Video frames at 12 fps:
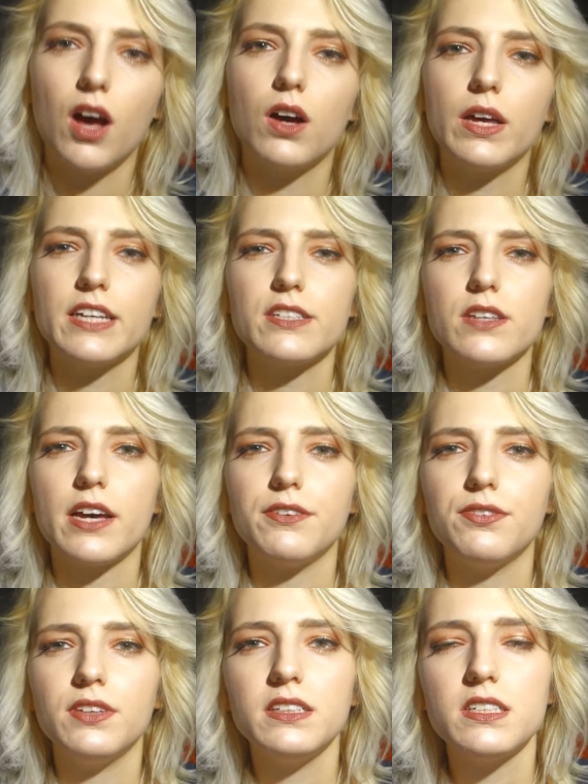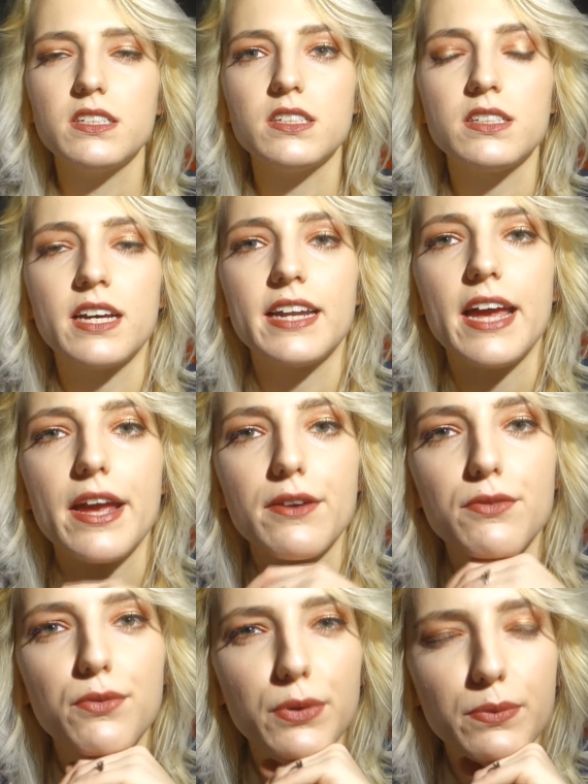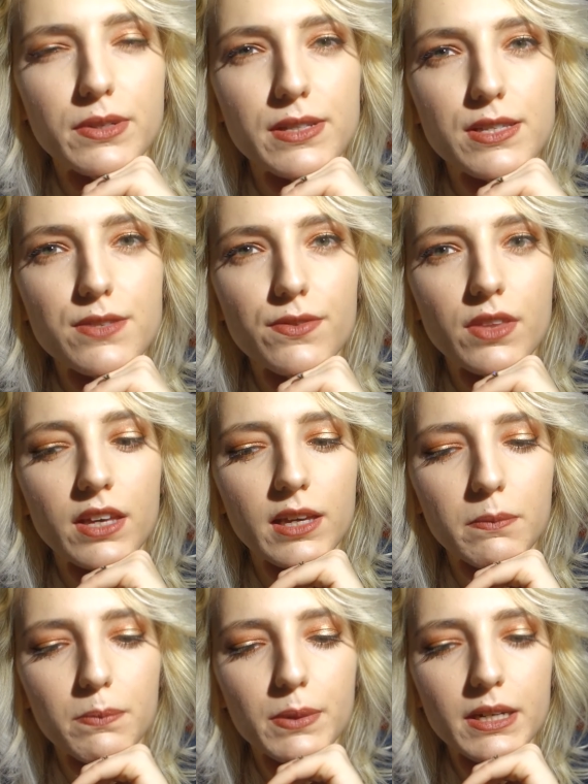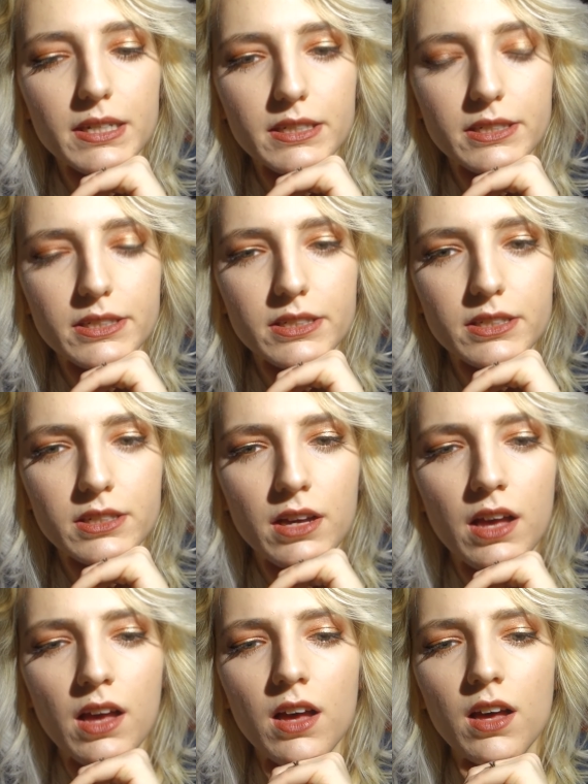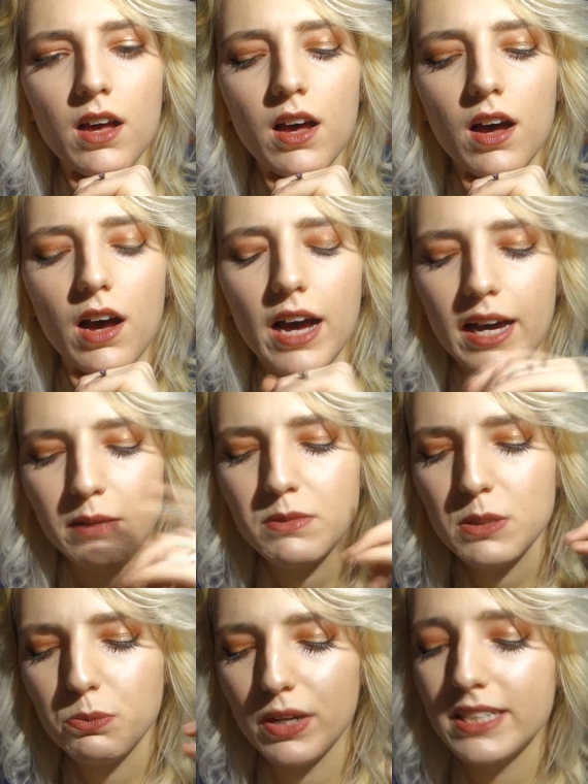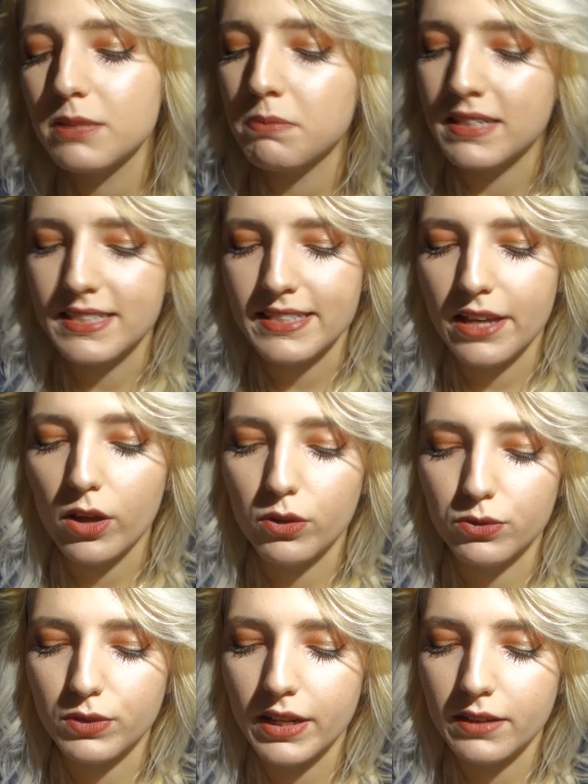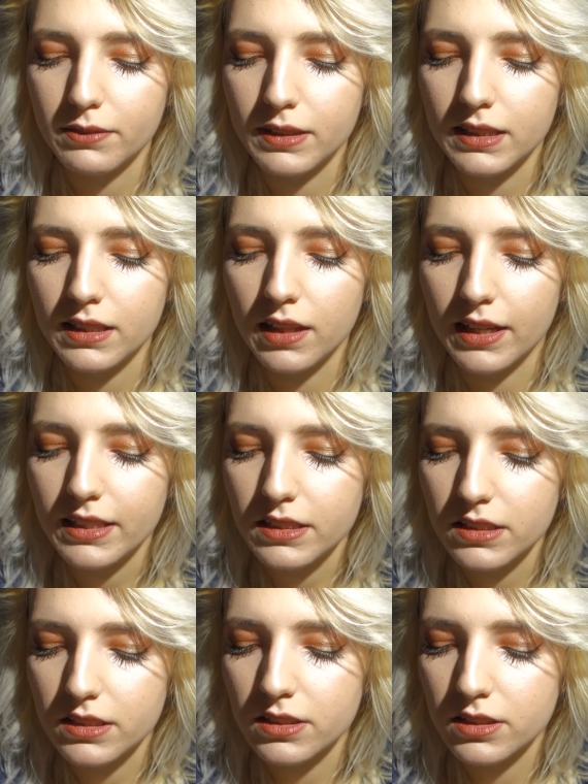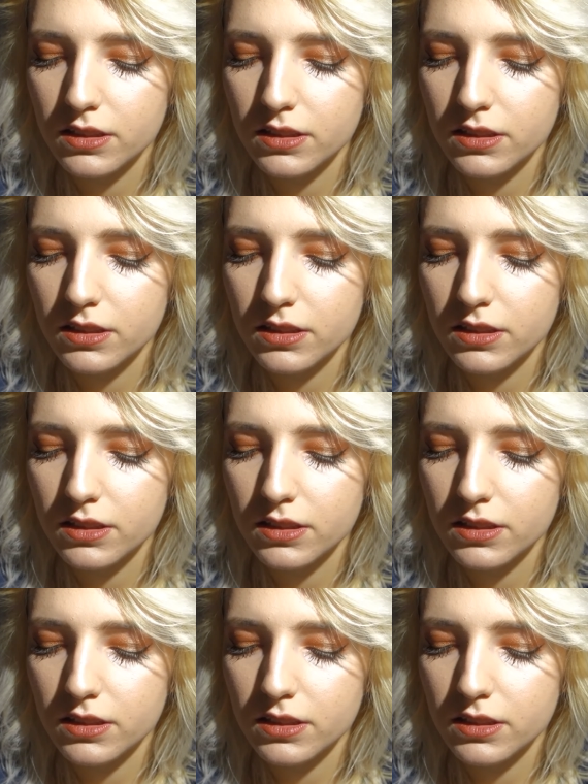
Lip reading: Okay, so I think this is not everyone's thing, but I'm surprised myself that I really liked it.